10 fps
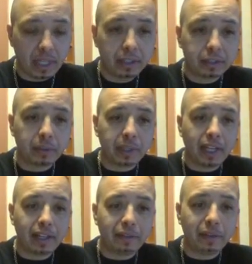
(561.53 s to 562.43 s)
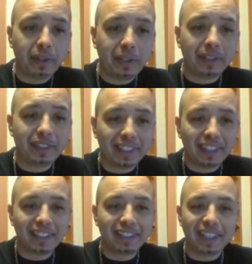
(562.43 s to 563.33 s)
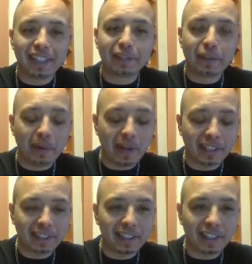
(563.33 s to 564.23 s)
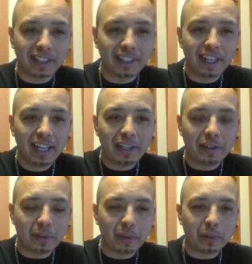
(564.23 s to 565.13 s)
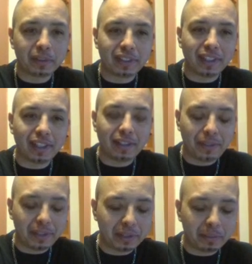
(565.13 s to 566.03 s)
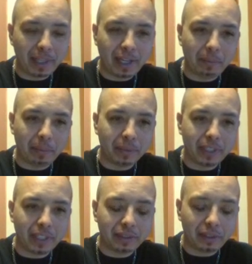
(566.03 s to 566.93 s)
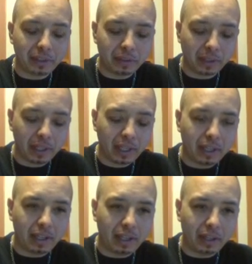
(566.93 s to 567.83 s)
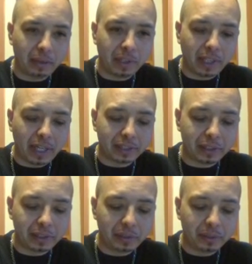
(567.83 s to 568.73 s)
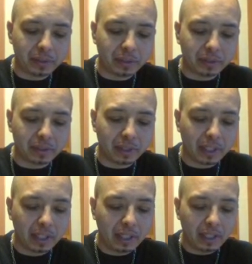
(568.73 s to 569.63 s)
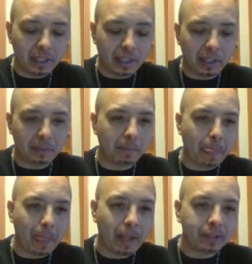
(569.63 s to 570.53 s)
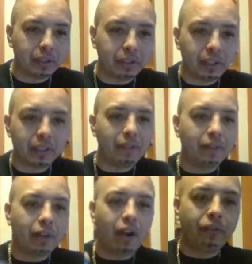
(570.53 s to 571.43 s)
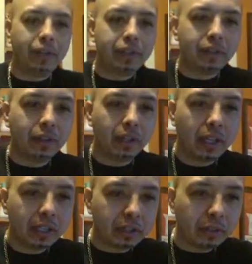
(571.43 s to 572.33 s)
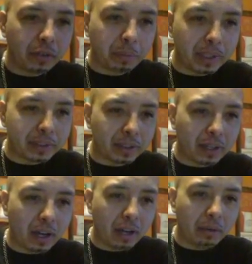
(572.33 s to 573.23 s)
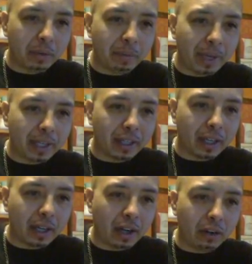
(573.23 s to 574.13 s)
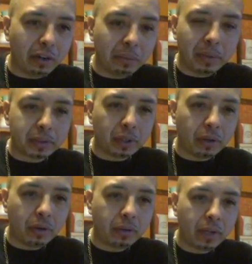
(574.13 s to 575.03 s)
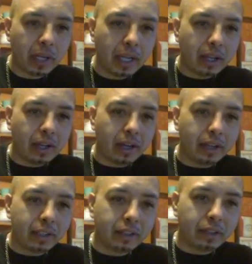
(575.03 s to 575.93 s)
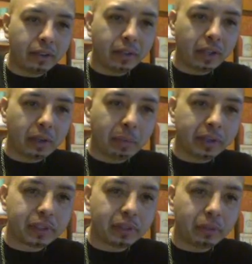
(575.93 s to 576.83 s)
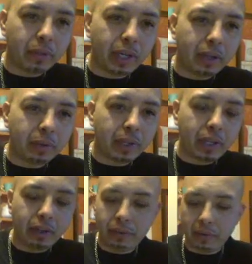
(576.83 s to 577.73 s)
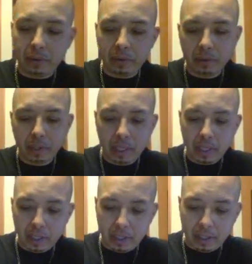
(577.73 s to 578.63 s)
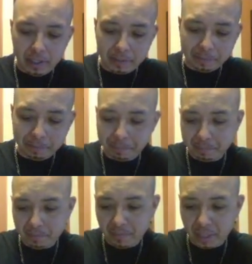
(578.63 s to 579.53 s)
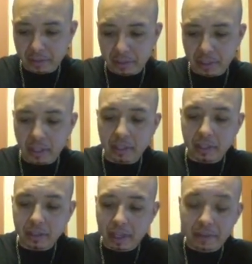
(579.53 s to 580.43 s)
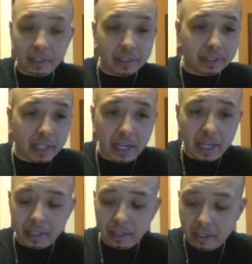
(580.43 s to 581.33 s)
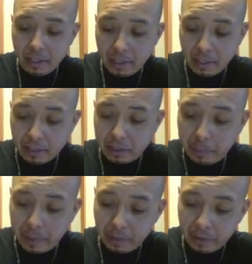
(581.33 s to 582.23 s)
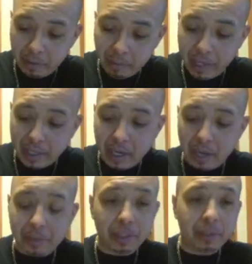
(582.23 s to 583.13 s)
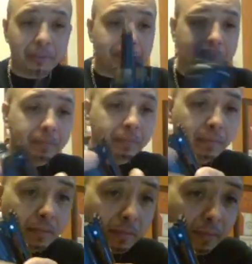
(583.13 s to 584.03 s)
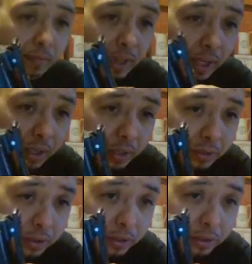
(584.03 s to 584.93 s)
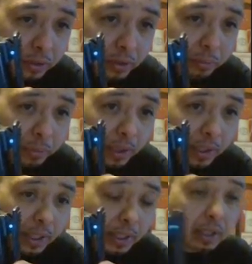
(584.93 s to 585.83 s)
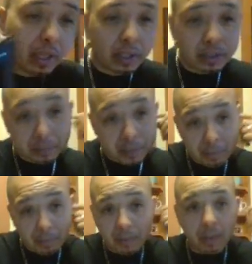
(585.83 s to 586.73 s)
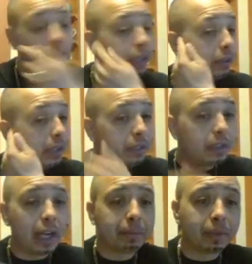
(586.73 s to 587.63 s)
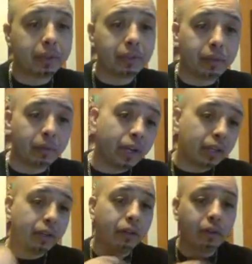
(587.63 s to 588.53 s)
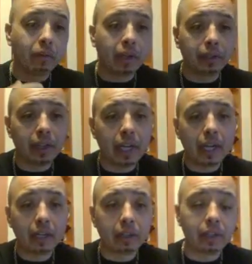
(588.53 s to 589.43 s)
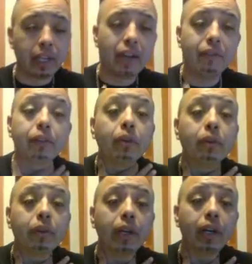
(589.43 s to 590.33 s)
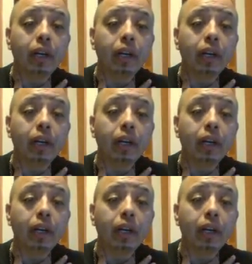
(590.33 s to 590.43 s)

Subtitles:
So again, if you're using this just for a walkie-talkie, those features may not pertain to you. You wouldn't actually use those. So it does have a call feature. So if you press the call, it would make an audible tone that the other person in the radio would hear from you. Let's see. It does have on the side a speaker and a mic option, so that you could plug in some type of ear adapters if you want to go around your neck. They have a throat